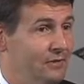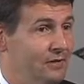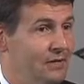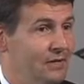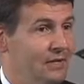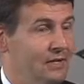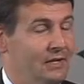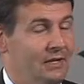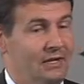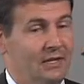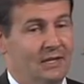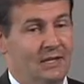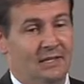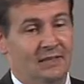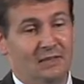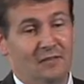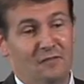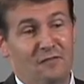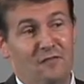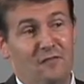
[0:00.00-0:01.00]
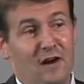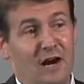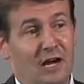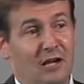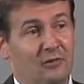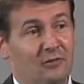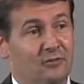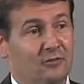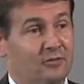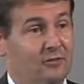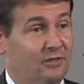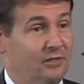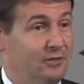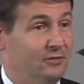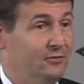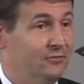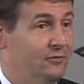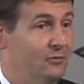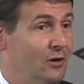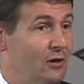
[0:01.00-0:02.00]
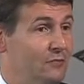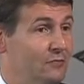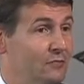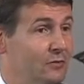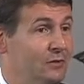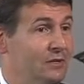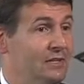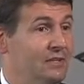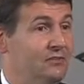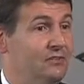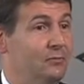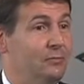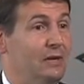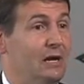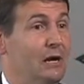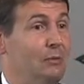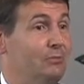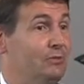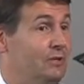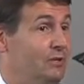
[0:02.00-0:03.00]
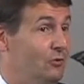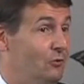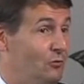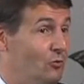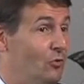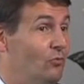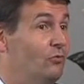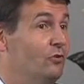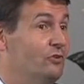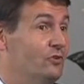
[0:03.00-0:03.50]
The files and the software needs to be updated over time.